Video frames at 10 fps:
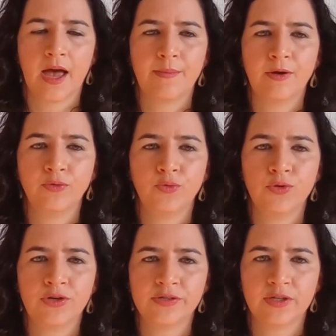About 2
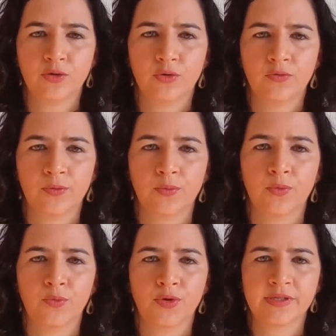years ago,
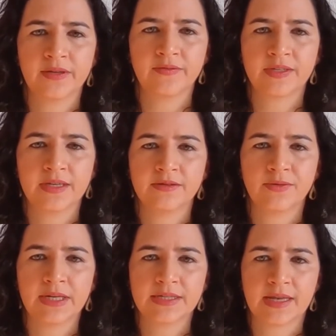we received the
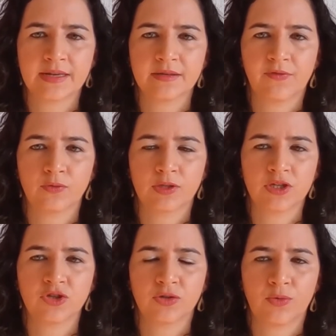Israeli Science
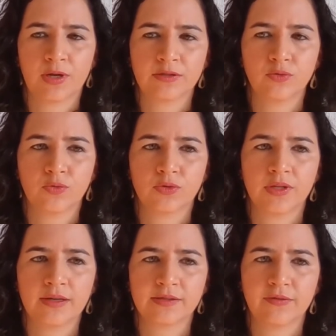Foundation grant to
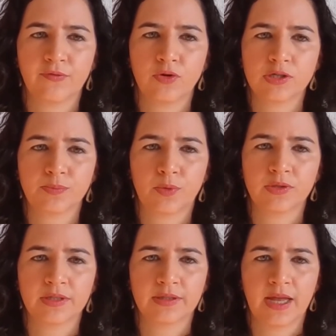conduct the fourth
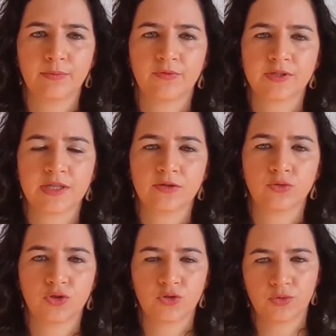point in time of this
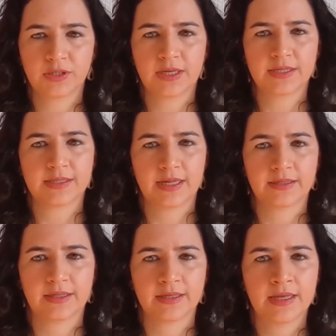longitudinal
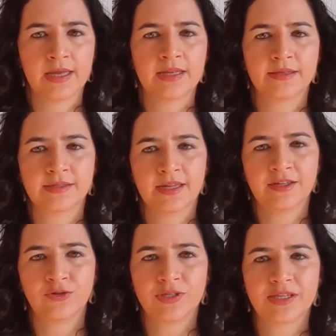study. The
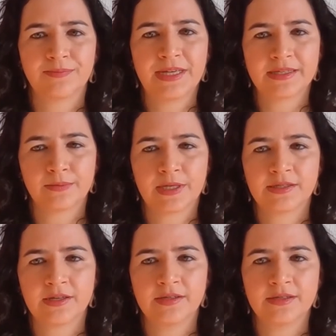study uses mixed
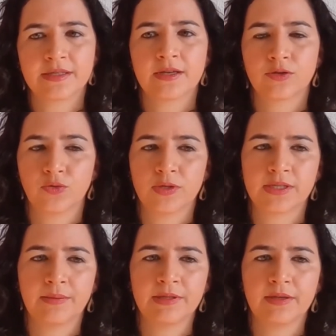methods to
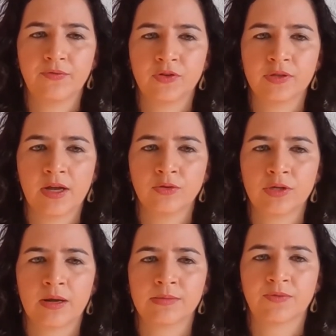examine different
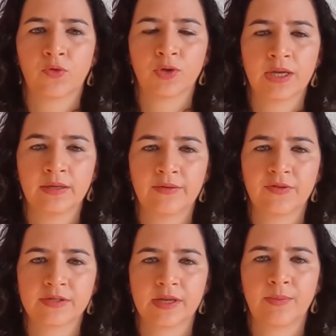outcomes for care
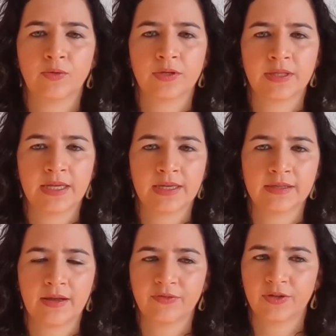leavers about a
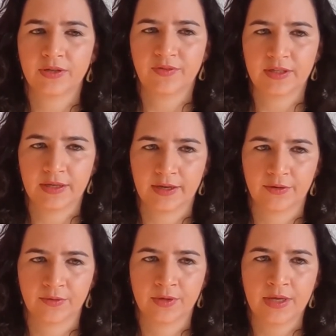decade after leaving
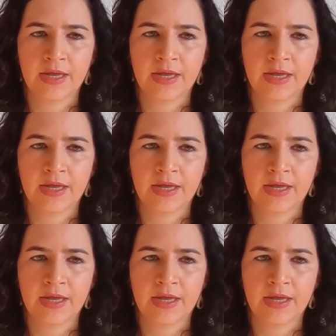care.